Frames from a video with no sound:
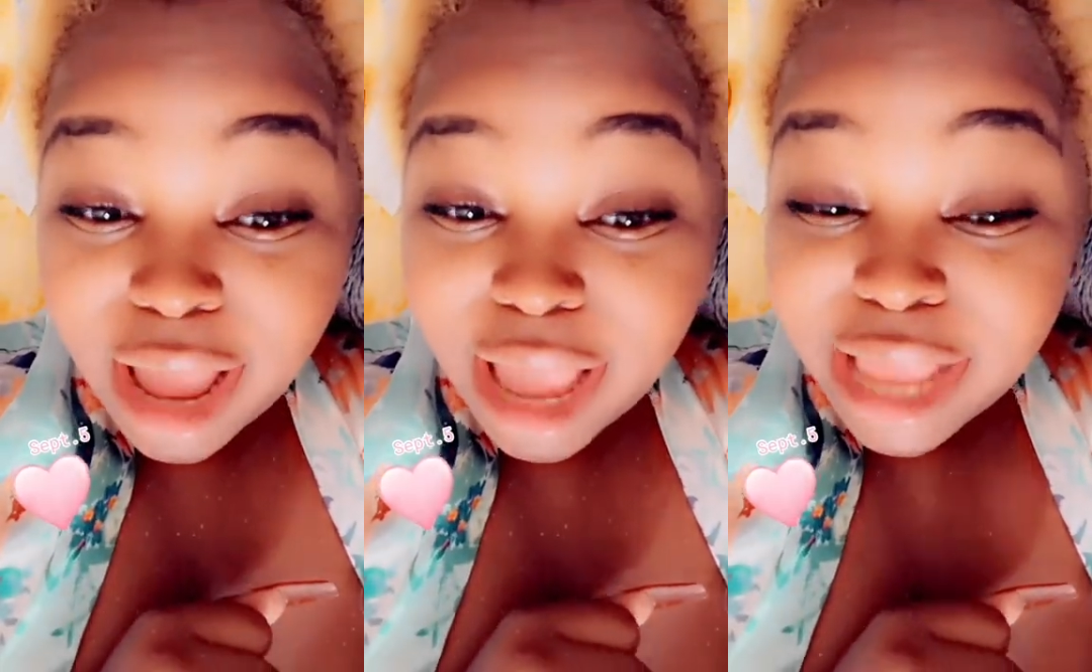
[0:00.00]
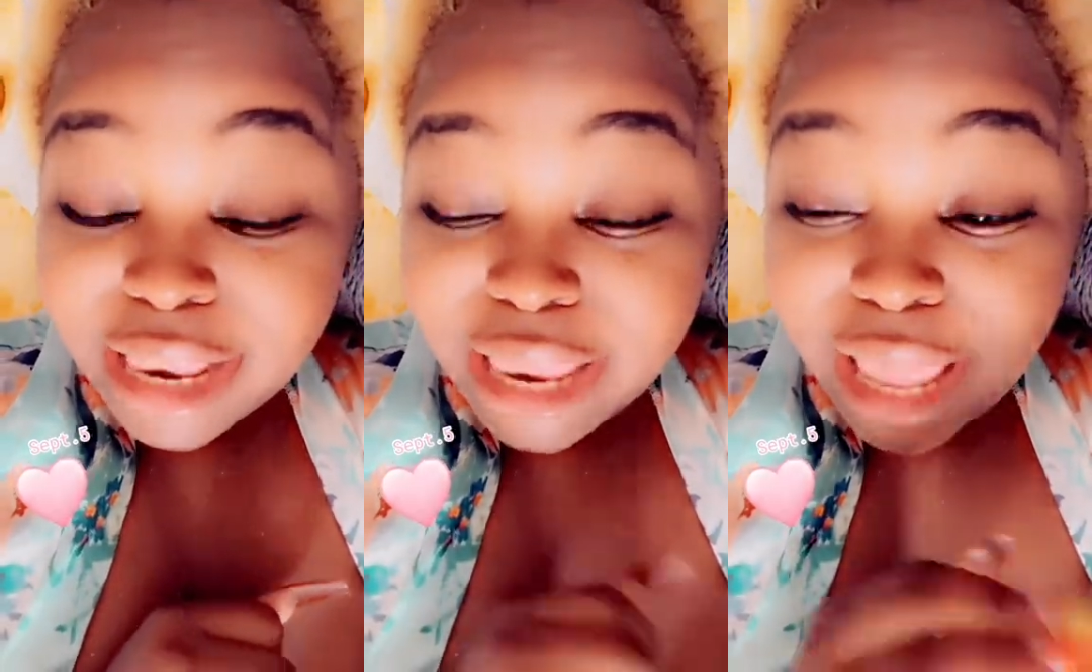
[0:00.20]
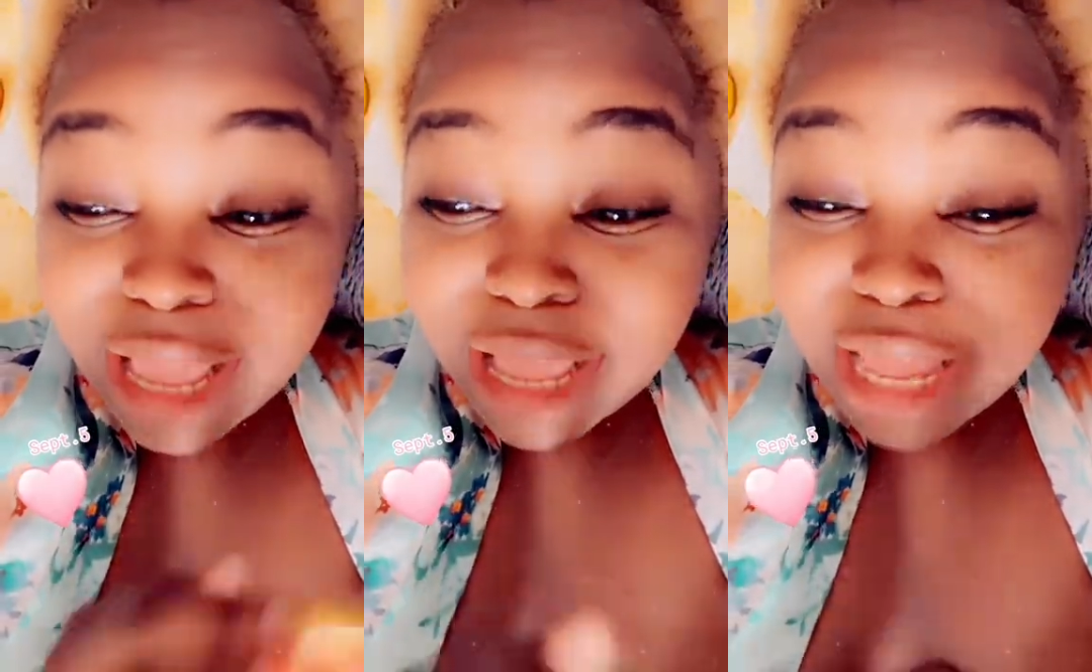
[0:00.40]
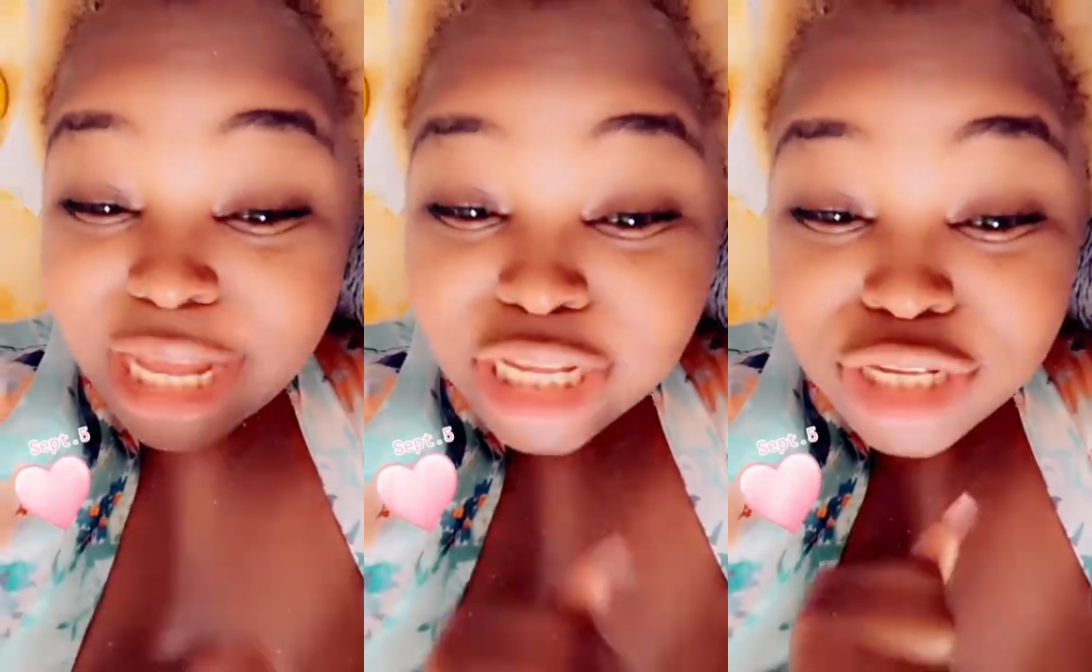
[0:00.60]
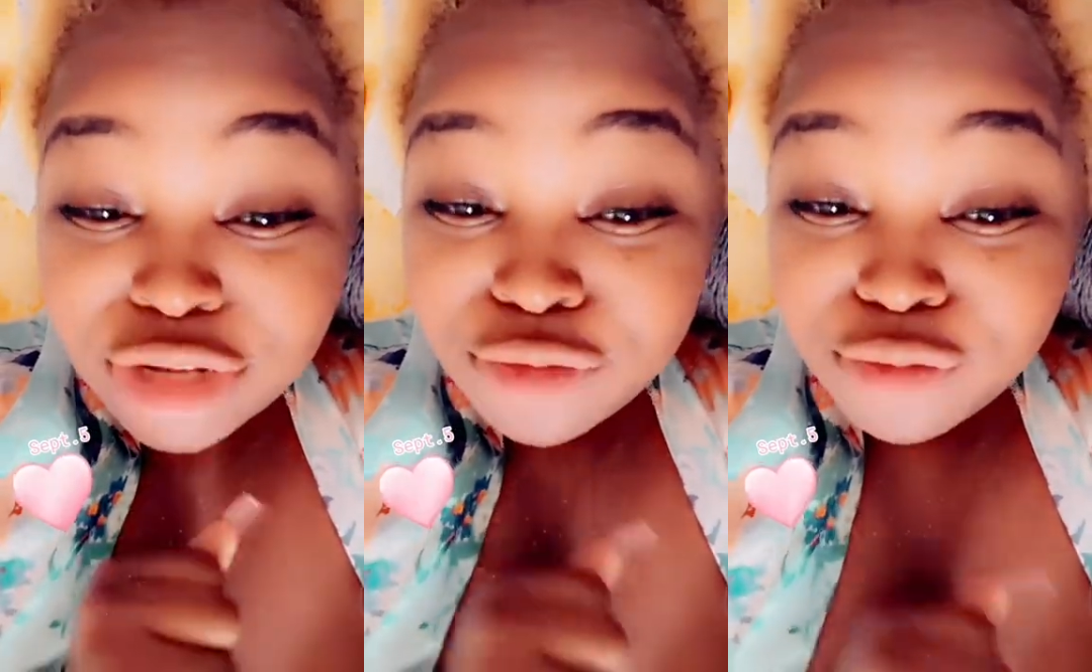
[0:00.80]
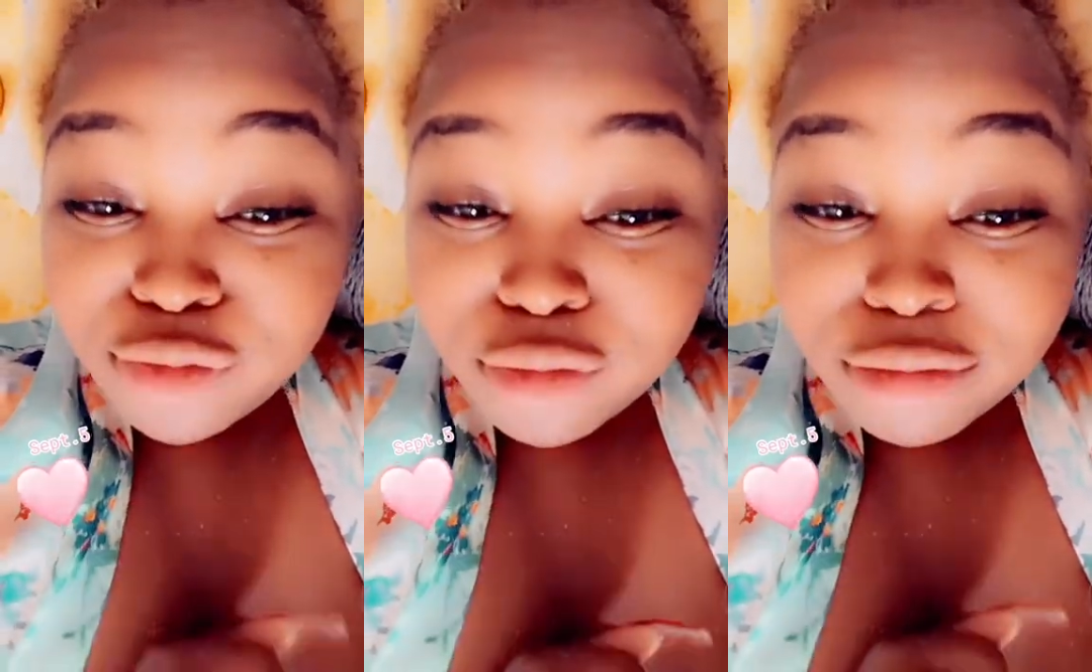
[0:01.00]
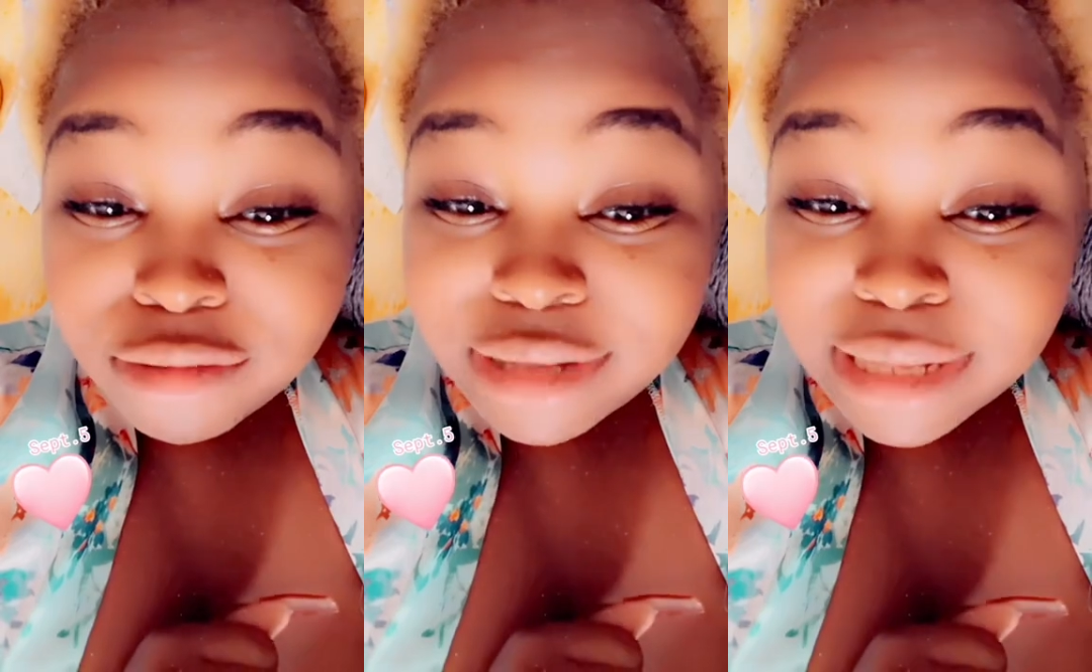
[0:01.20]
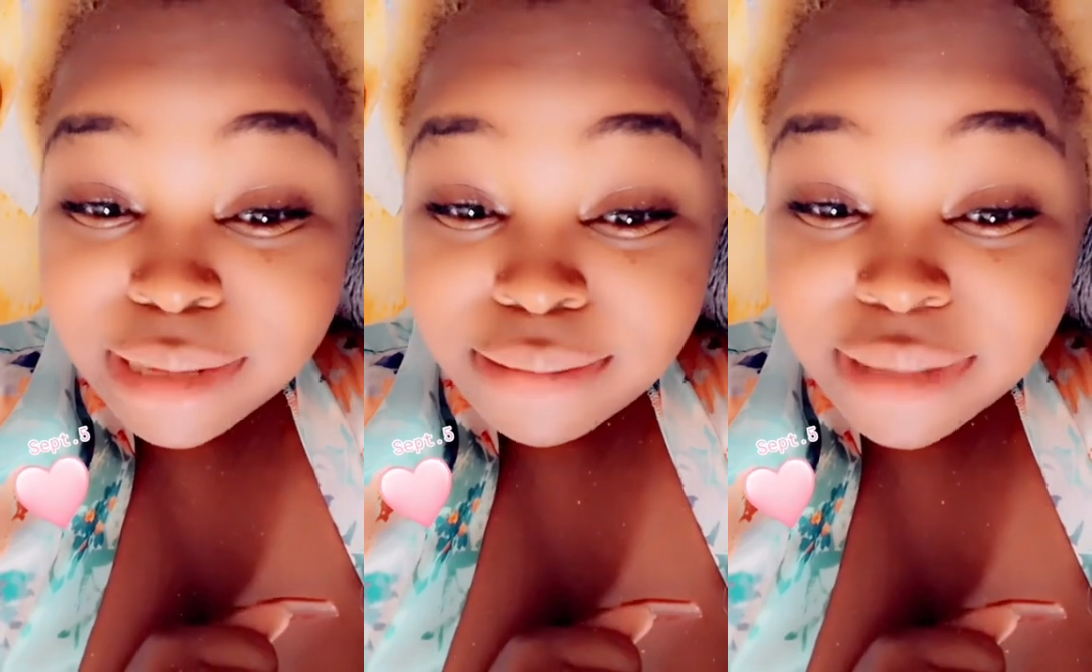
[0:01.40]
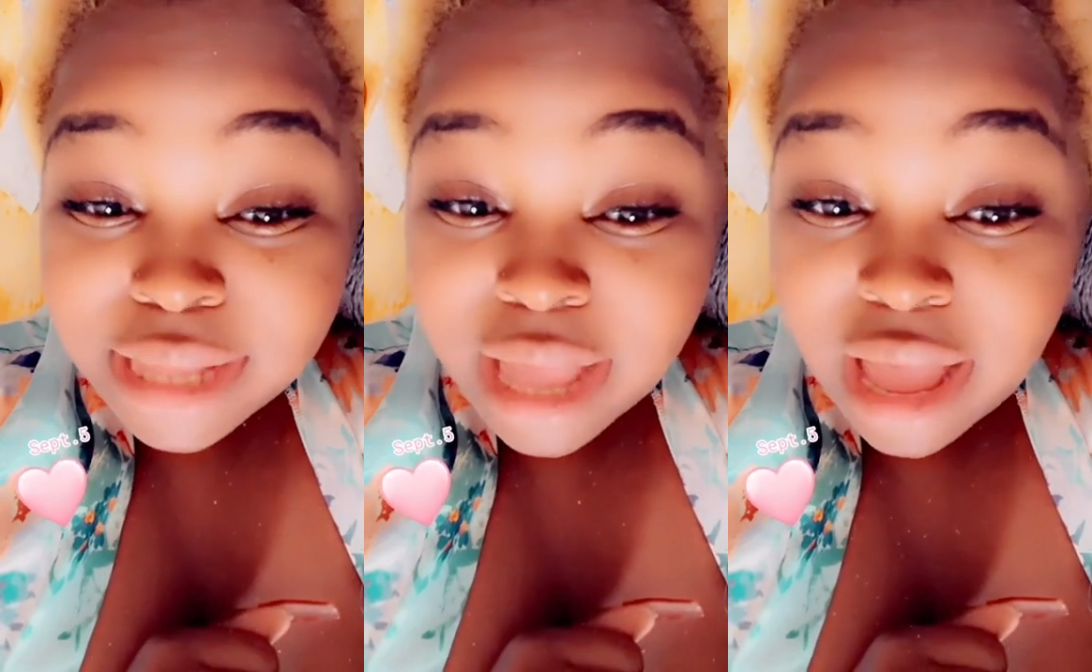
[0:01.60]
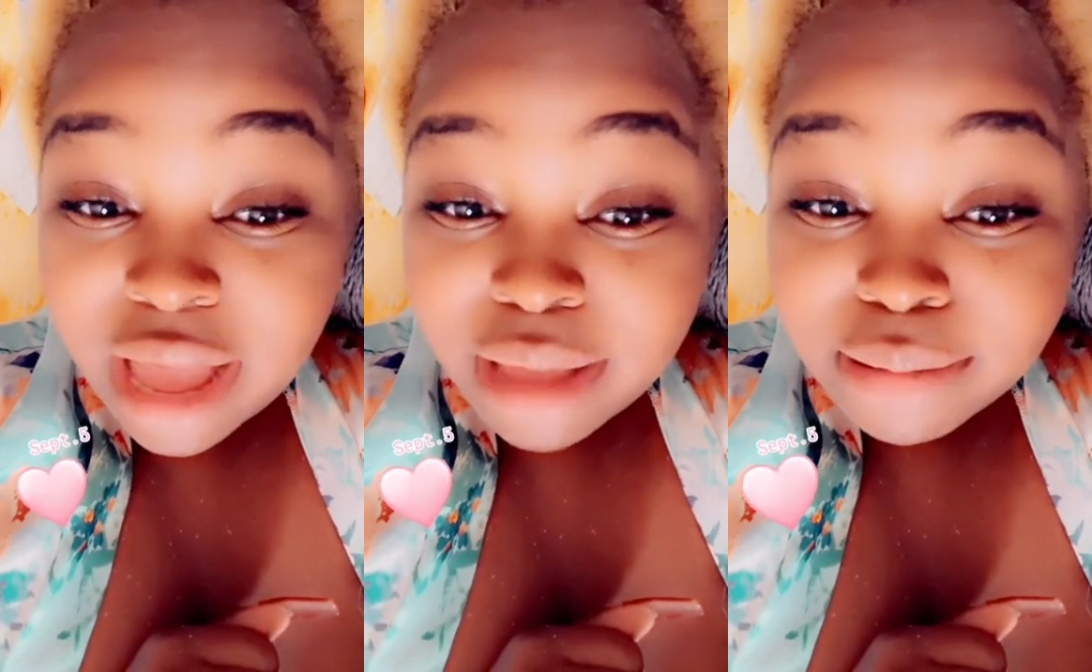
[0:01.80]
that gets you food
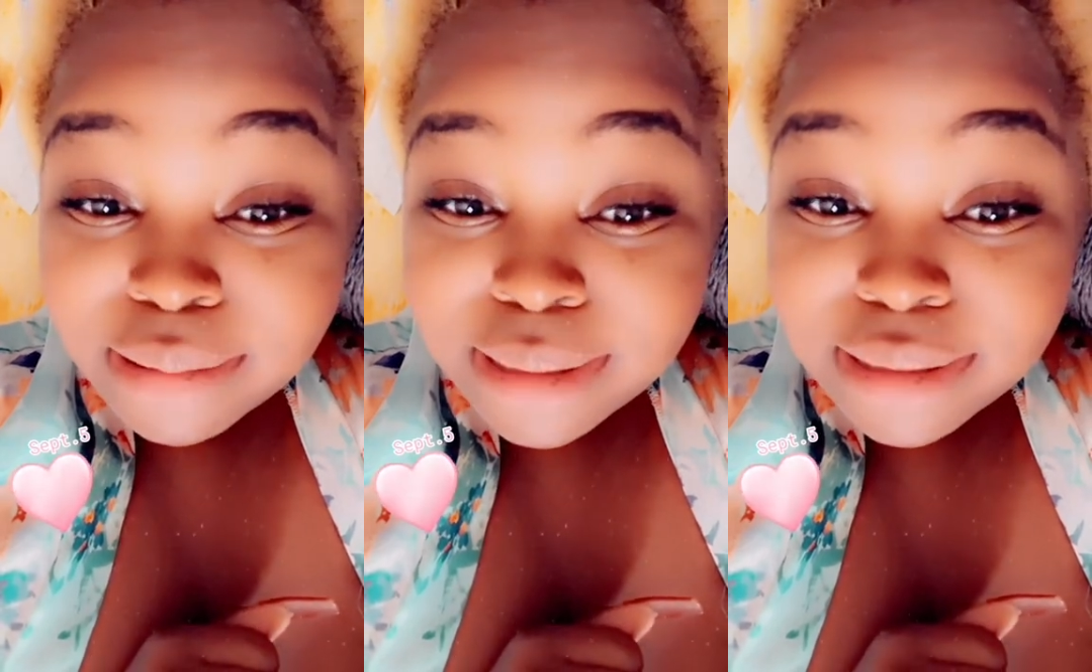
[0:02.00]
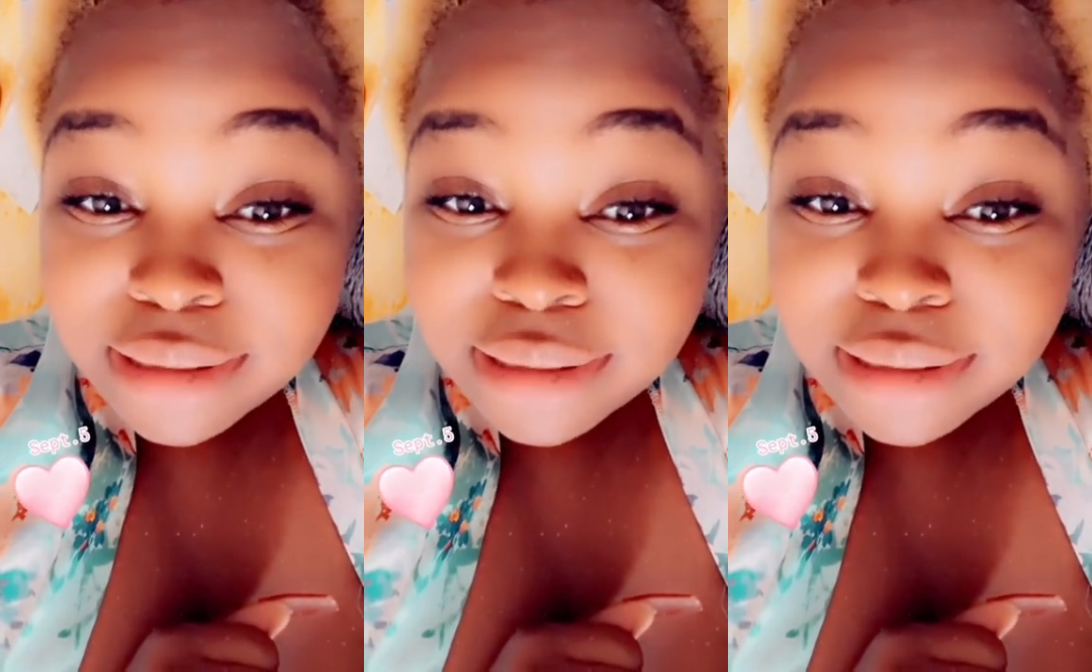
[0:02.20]
sometimes,